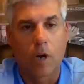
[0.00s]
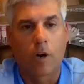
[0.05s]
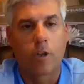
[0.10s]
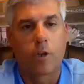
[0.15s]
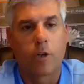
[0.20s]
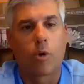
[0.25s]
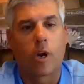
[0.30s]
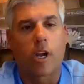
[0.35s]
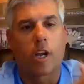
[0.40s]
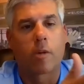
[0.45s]
are
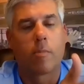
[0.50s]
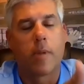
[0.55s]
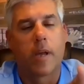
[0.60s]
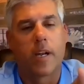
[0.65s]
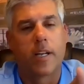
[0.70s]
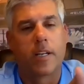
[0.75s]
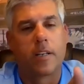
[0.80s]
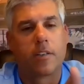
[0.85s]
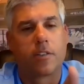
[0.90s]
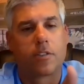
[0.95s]
you
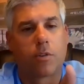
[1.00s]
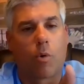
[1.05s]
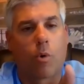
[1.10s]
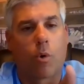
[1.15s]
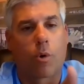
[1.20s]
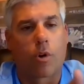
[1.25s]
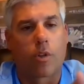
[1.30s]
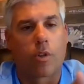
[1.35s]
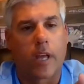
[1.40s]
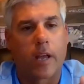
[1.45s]
recommending to
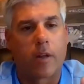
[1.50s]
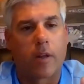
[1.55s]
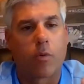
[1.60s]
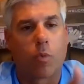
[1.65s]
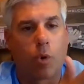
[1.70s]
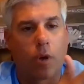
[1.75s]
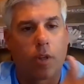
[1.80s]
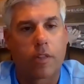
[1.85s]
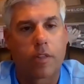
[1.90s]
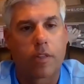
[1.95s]
order that
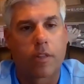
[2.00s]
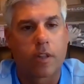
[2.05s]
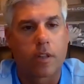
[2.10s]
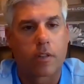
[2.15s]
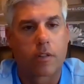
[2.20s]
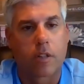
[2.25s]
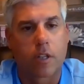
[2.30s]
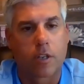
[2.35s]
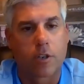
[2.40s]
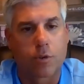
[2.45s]
with the
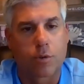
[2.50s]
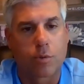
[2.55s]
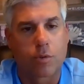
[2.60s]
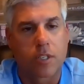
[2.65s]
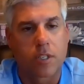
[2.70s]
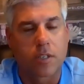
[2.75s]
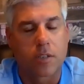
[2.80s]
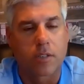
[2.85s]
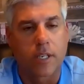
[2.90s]
TruSeal